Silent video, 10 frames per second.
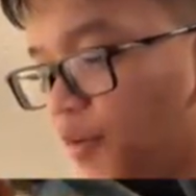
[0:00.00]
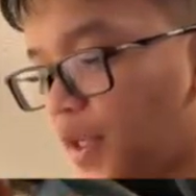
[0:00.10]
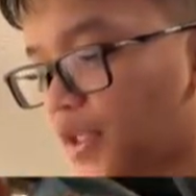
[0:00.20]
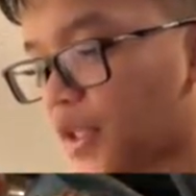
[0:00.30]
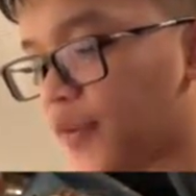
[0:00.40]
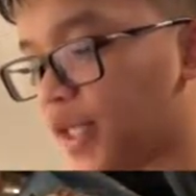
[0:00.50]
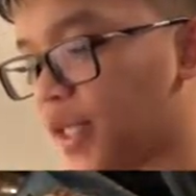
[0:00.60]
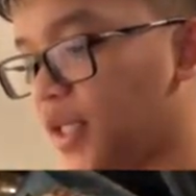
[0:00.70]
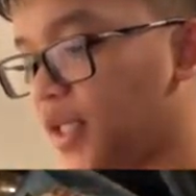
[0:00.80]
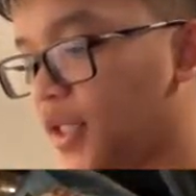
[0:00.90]
box I've
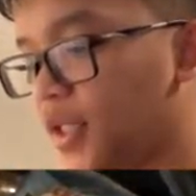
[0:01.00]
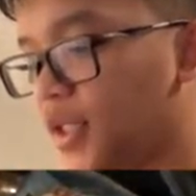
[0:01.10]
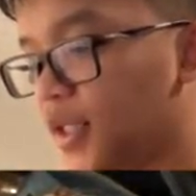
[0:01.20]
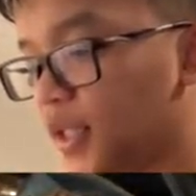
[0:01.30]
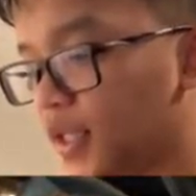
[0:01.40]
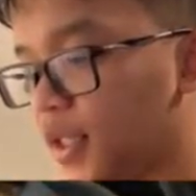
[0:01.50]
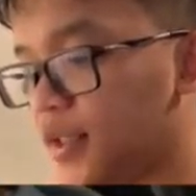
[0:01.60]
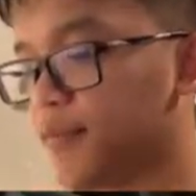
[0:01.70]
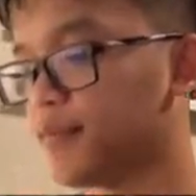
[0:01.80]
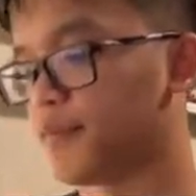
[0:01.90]
had,
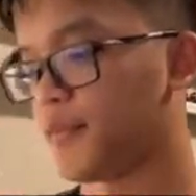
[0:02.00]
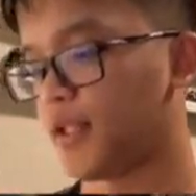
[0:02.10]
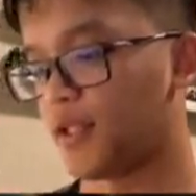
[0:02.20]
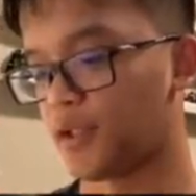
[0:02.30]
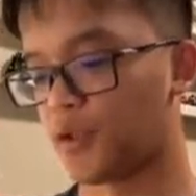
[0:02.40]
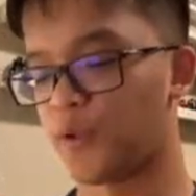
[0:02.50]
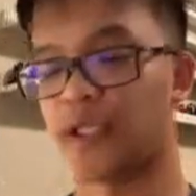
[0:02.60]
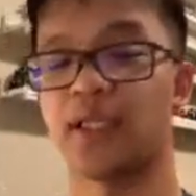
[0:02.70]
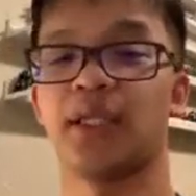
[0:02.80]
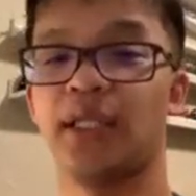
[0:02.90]

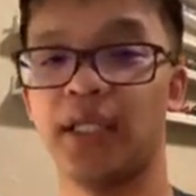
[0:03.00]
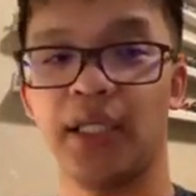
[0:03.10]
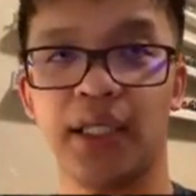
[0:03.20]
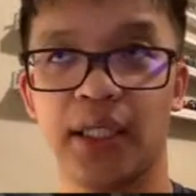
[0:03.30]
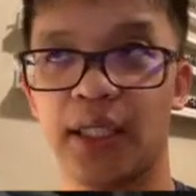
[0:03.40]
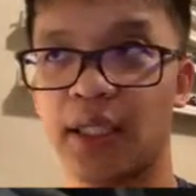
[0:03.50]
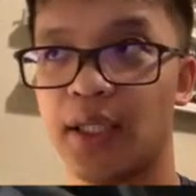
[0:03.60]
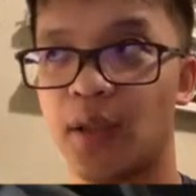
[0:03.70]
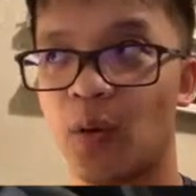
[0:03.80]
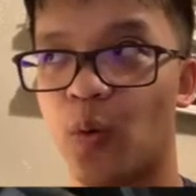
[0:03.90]
including the
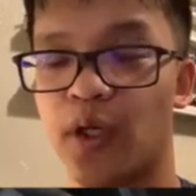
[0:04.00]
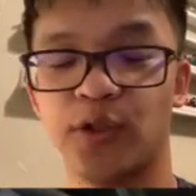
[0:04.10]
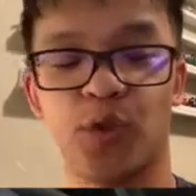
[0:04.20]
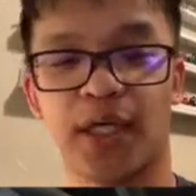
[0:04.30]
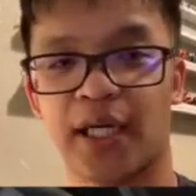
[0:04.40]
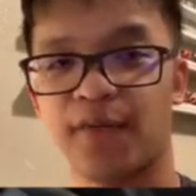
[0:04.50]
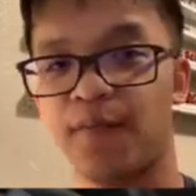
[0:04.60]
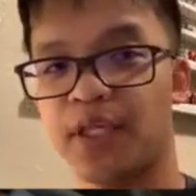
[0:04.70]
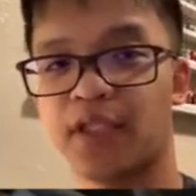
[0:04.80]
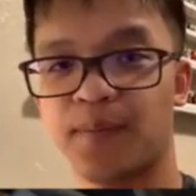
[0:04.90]
ones where I kind of
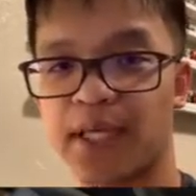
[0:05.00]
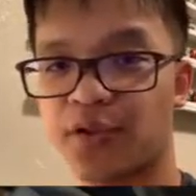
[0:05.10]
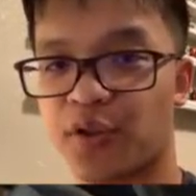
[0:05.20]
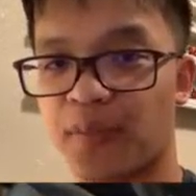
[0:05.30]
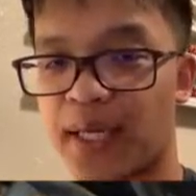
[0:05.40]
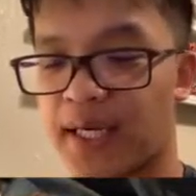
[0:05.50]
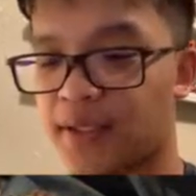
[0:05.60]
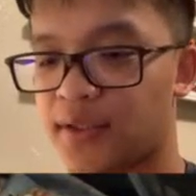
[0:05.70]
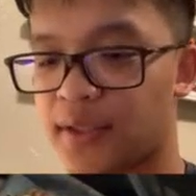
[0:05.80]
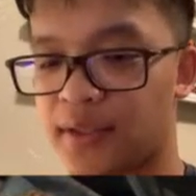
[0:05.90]
mix match the
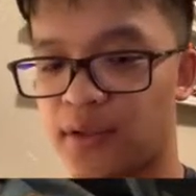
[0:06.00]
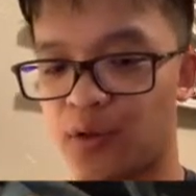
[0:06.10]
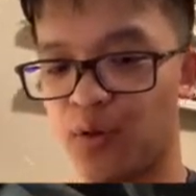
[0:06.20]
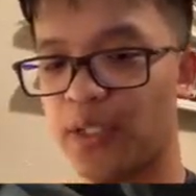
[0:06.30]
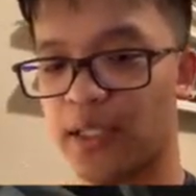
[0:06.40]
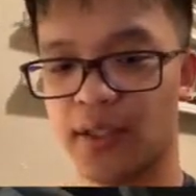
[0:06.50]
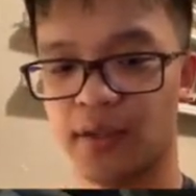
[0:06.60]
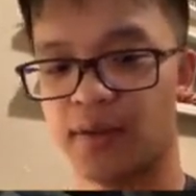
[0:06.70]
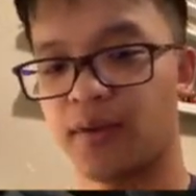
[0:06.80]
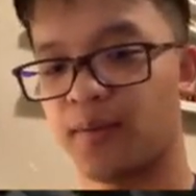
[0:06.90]
packs into
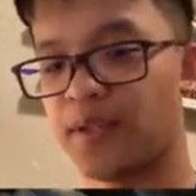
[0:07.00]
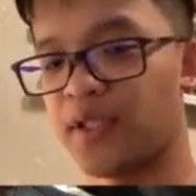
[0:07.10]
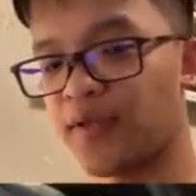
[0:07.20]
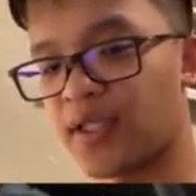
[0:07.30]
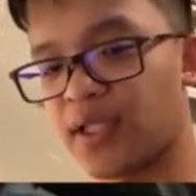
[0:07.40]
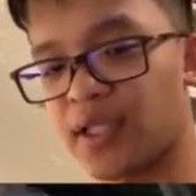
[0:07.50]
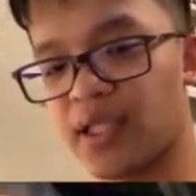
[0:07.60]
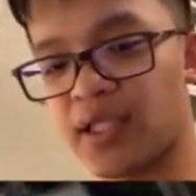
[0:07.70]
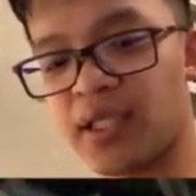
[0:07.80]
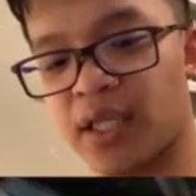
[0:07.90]
their specific
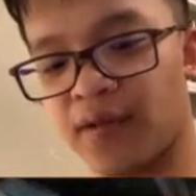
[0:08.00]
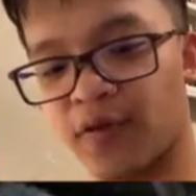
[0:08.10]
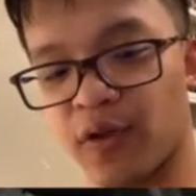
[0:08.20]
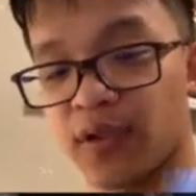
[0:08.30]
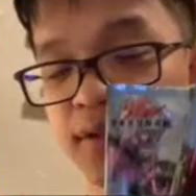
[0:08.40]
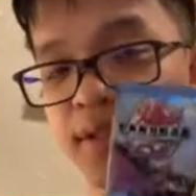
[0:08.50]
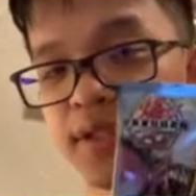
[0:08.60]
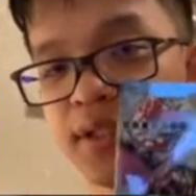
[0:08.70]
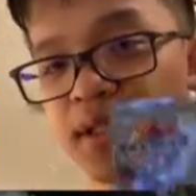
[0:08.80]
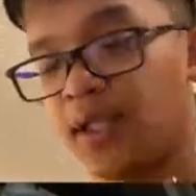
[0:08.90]
cover
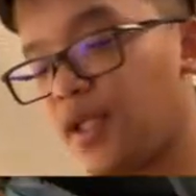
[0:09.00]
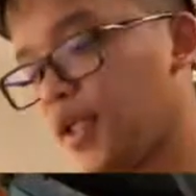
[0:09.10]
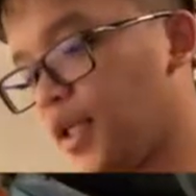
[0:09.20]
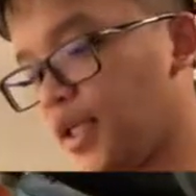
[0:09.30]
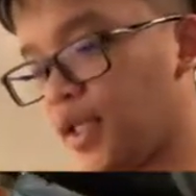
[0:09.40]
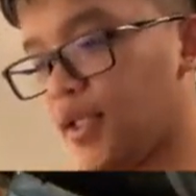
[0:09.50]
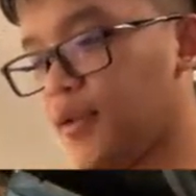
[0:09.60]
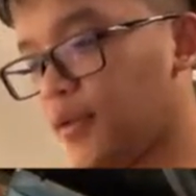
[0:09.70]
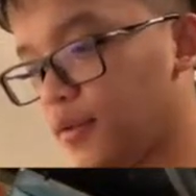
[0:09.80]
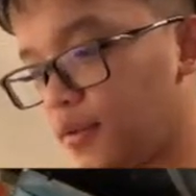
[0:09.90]
arts.
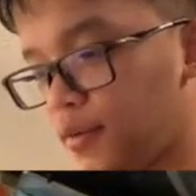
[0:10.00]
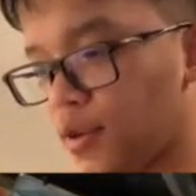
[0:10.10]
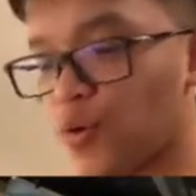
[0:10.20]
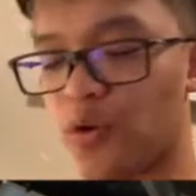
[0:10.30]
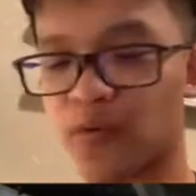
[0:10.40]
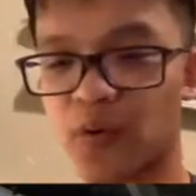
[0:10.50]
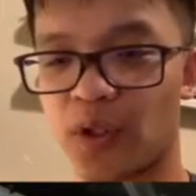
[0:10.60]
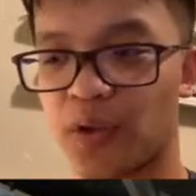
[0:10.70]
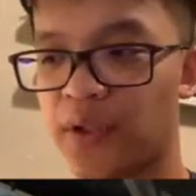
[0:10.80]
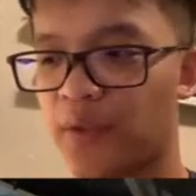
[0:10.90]
Total
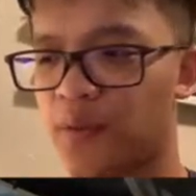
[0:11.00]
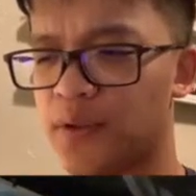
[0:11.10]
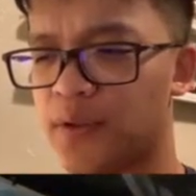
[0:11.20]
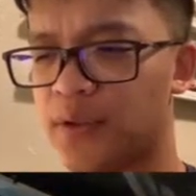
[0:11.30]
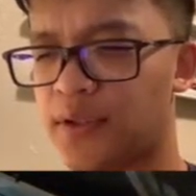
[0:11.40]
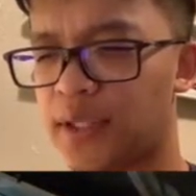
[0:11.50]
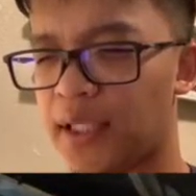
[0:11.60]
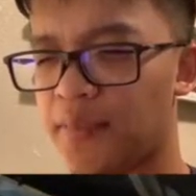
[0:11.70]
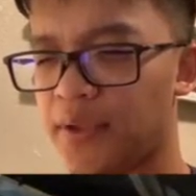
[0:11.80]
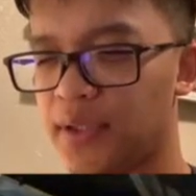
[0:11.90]
overall, that was,
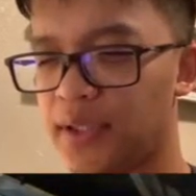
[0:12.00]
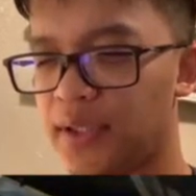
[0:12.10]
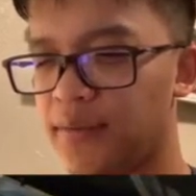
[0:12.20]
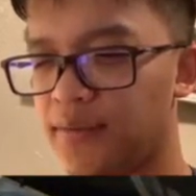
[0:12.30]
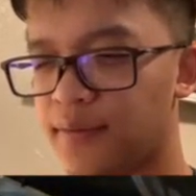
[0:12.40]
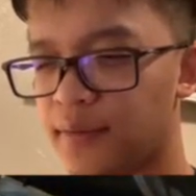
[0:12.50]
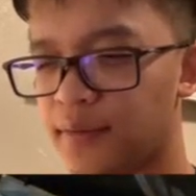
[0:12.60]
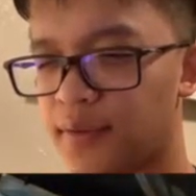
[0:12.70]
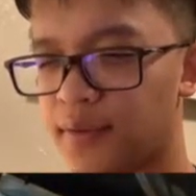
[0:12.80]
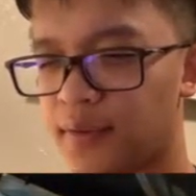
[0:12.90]
I believe,
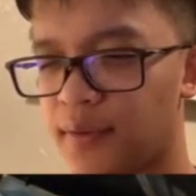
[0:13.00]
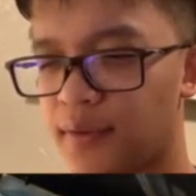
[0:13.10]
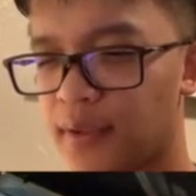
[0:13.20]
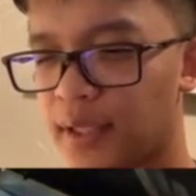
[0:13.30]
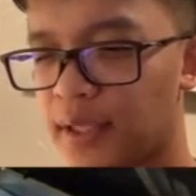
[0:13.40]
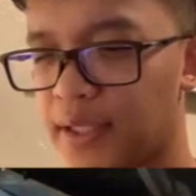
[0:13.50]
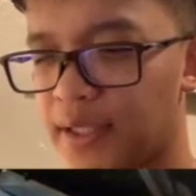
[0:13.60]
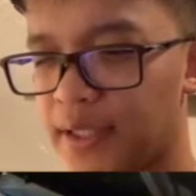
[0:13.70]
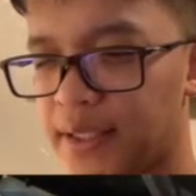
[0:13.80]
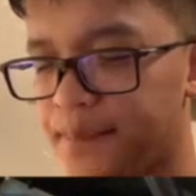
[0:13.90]

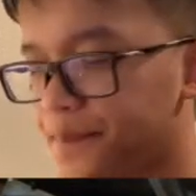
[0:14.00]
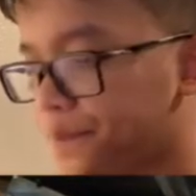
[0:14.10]
let's